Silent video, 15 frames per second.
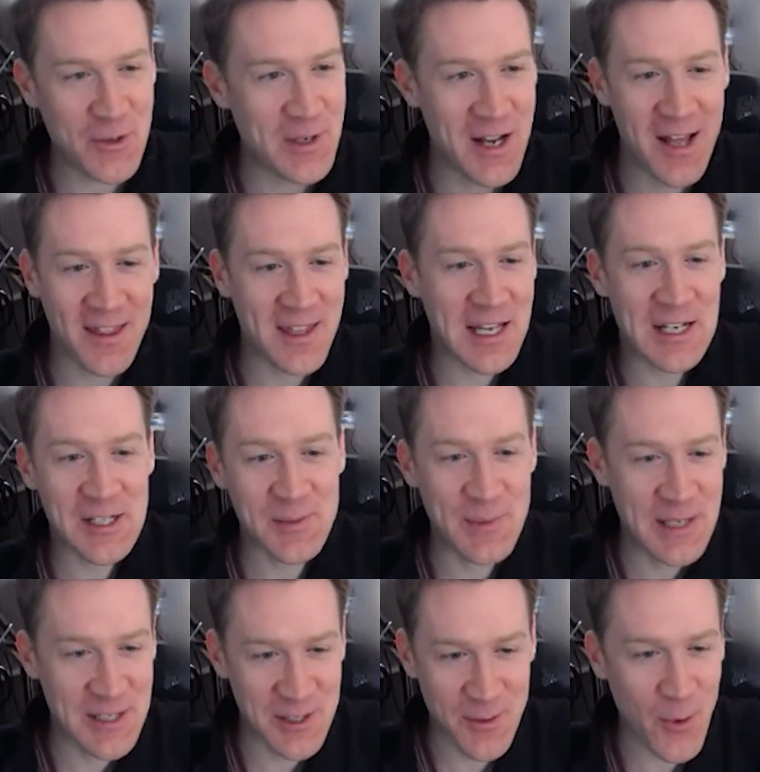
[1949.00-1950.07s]
for doing nothing
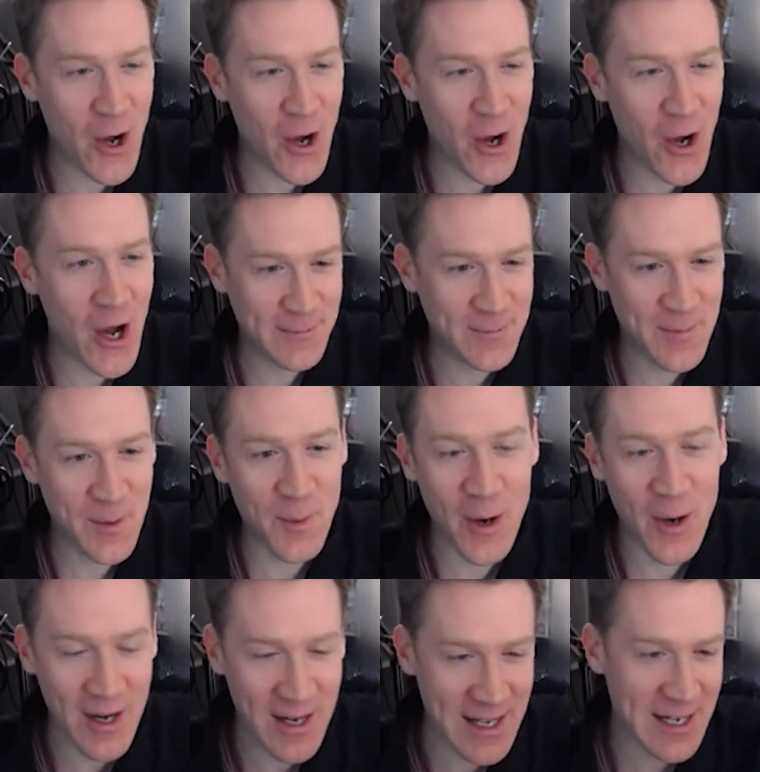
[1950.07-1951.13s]
just because you bought
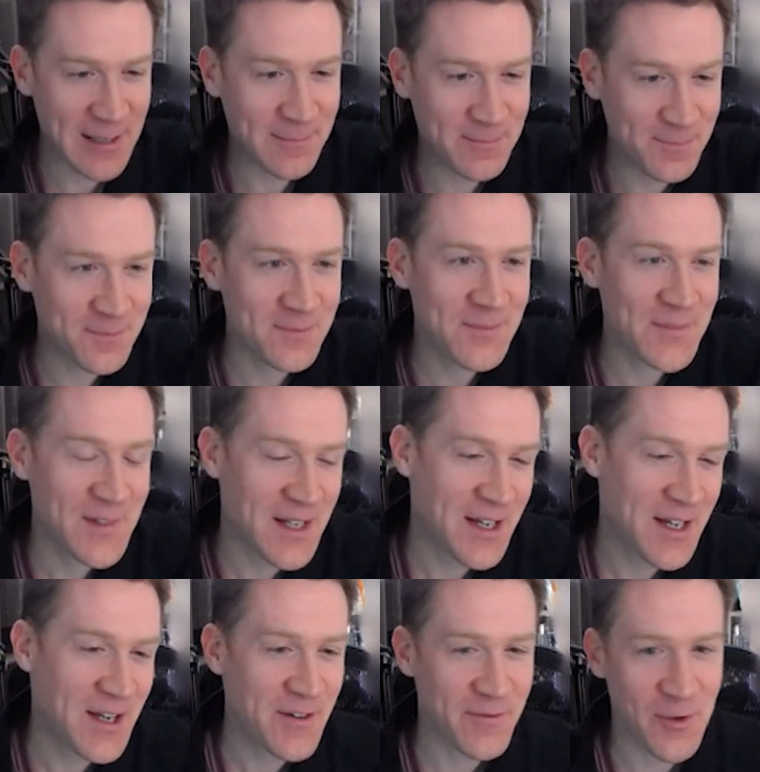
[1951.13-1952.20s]
you bought in
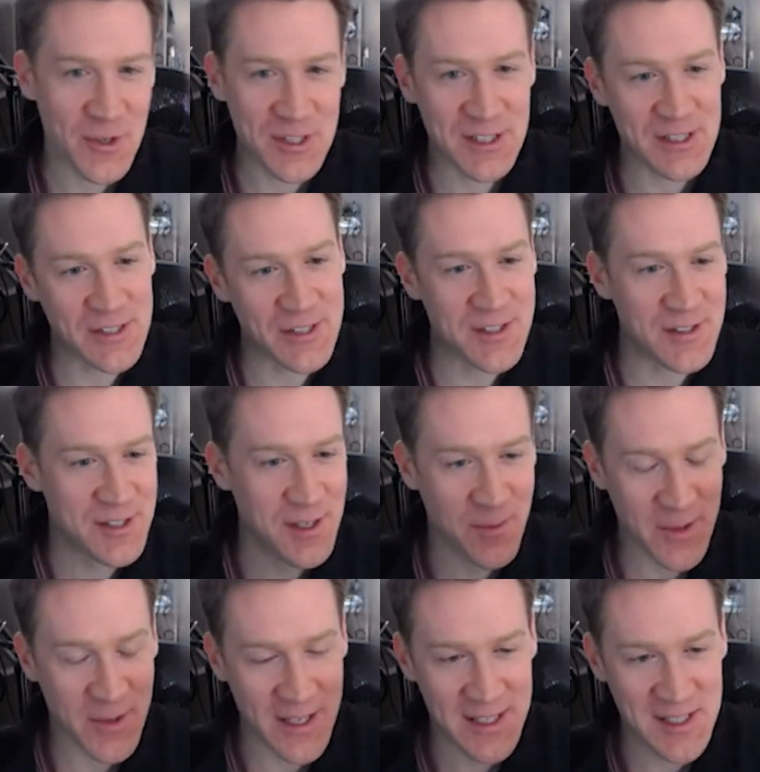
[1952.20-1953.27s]

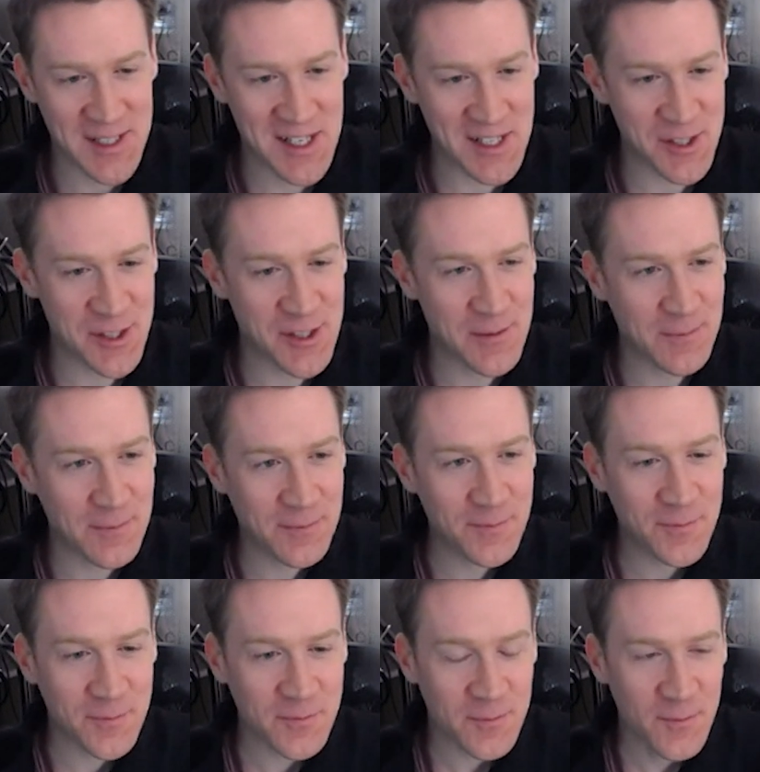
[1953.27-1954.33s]
versus someone that says
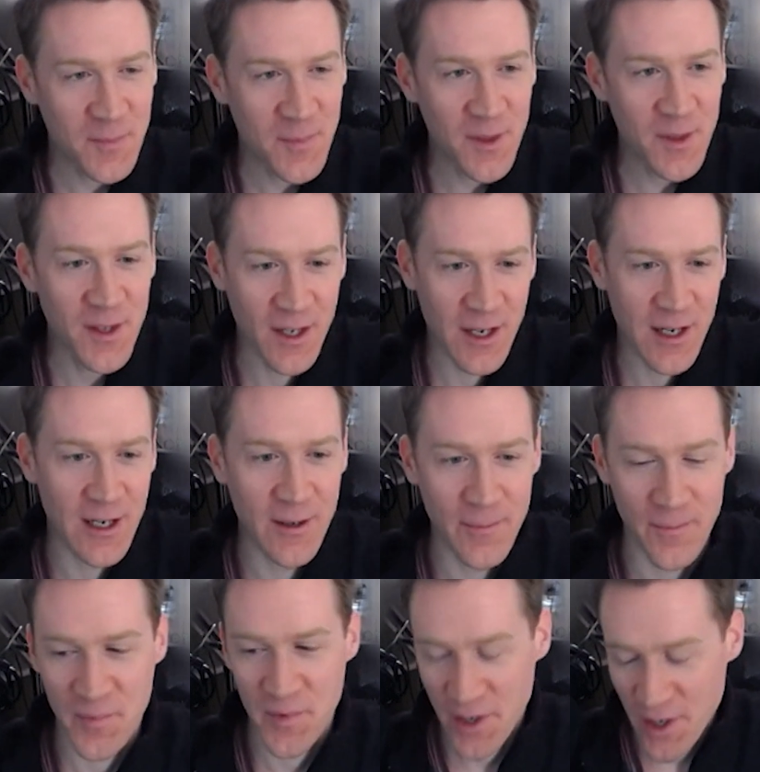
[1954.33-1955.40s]

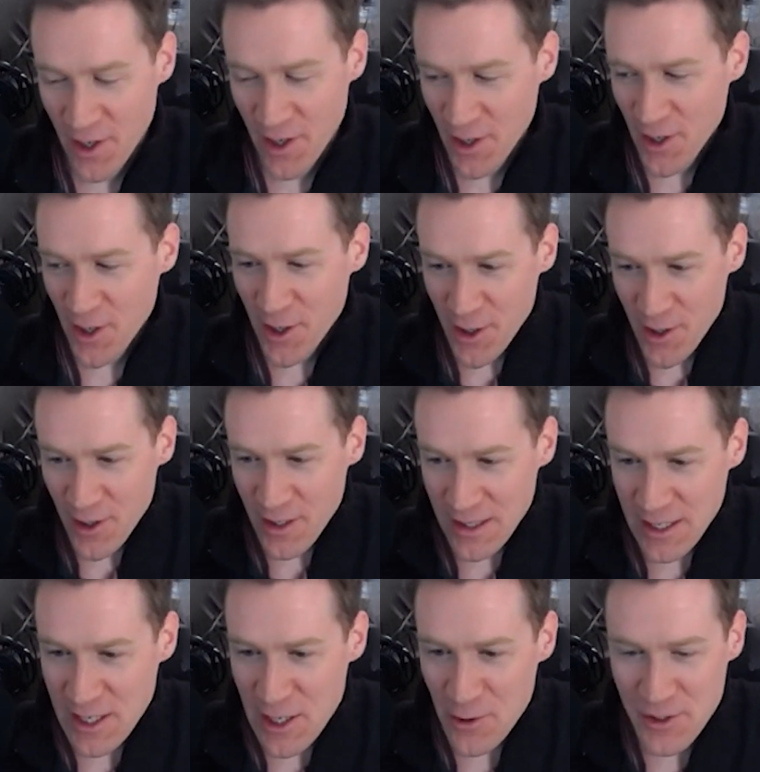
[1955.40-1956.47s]
um,
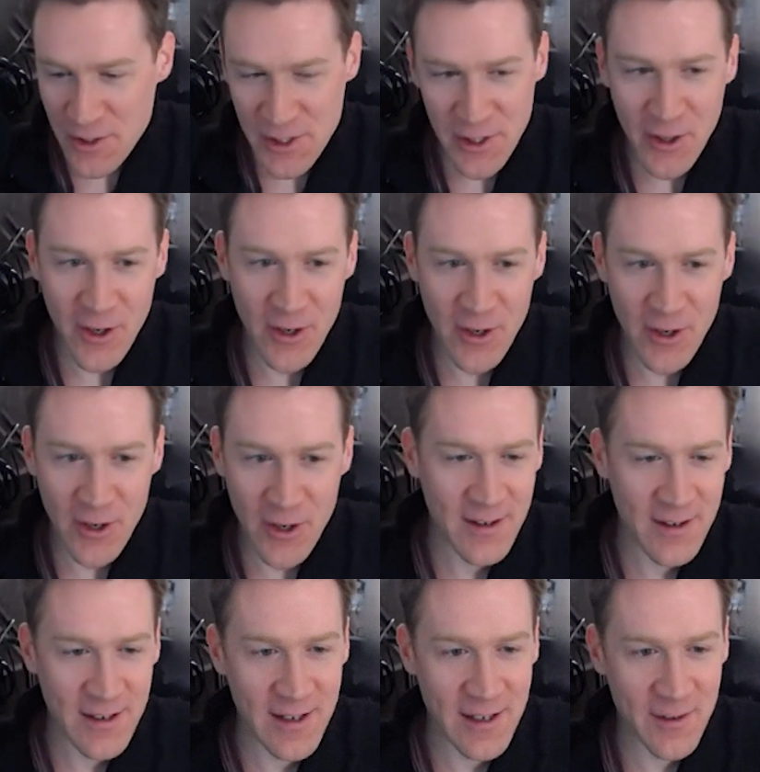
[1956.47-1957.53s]
the user
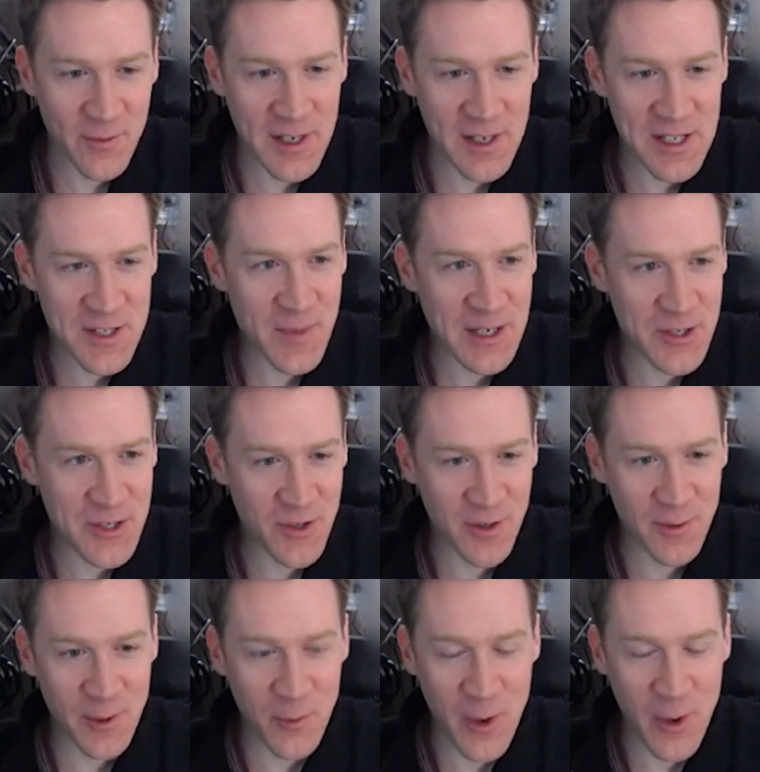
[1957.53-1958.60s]
uh, we need to make
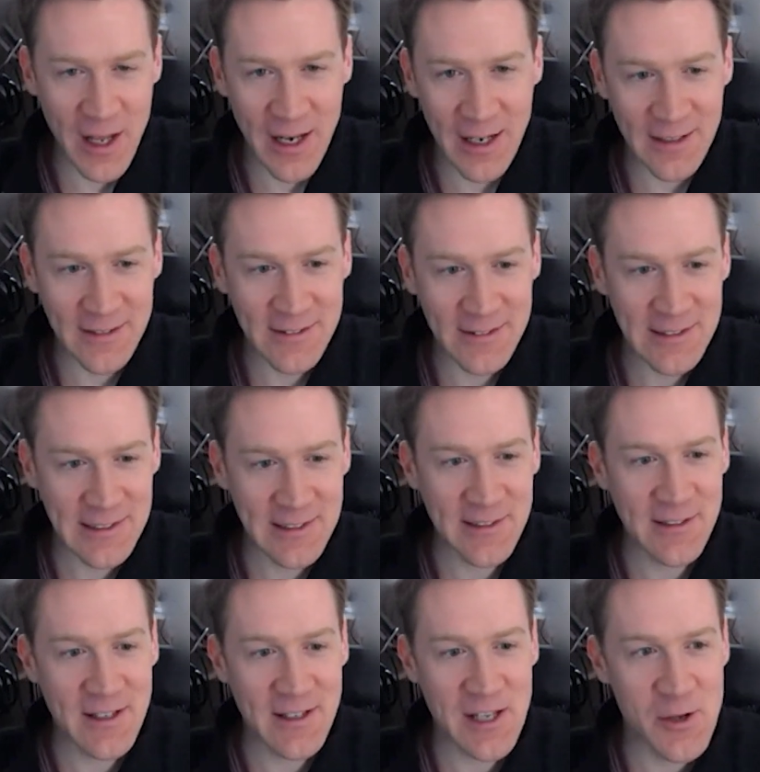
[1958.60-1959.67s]
sure that we win
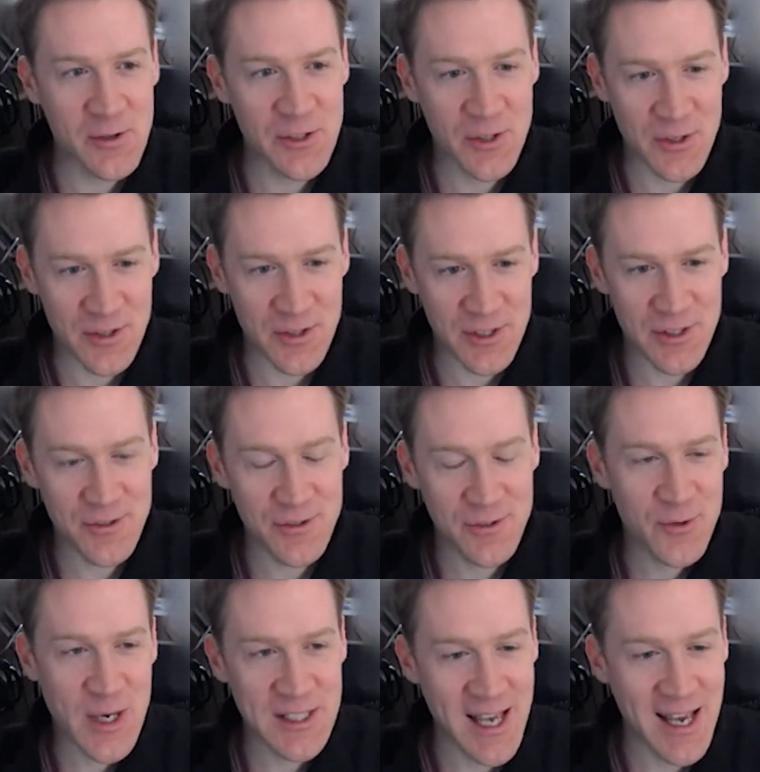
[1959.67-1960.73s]
the
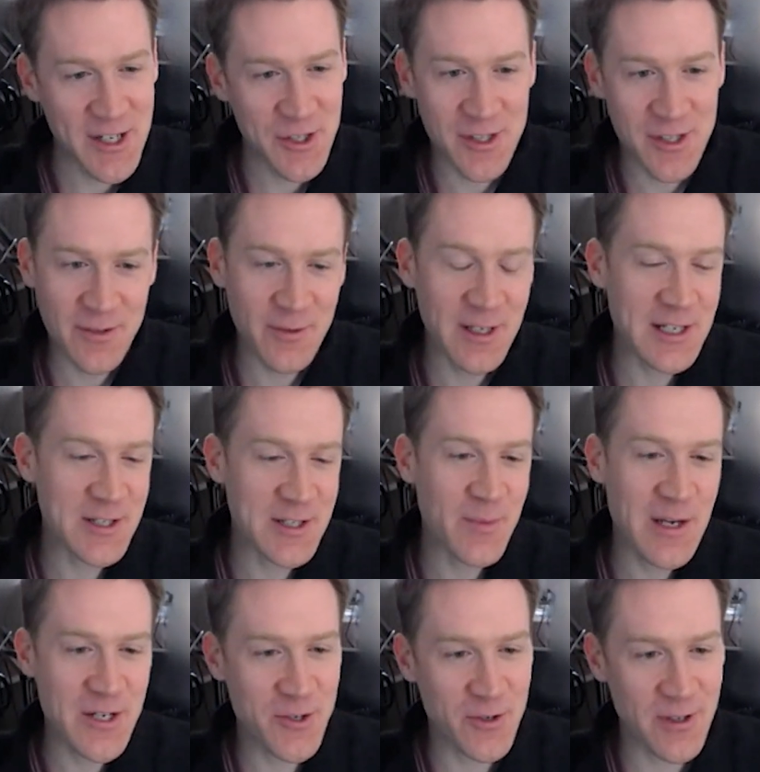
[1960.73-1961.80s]
user's transaction we
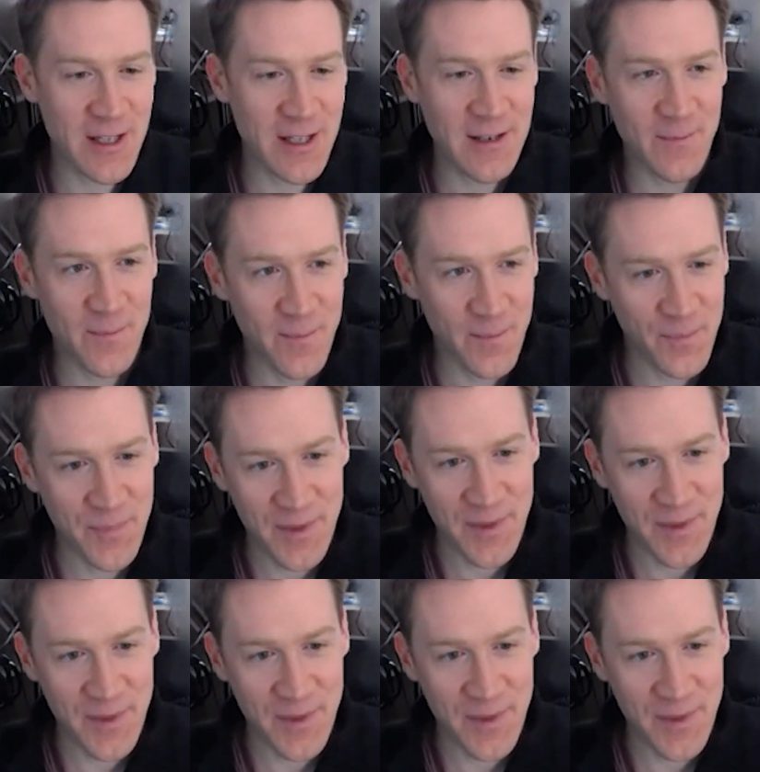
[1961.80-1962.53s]
need to make sure that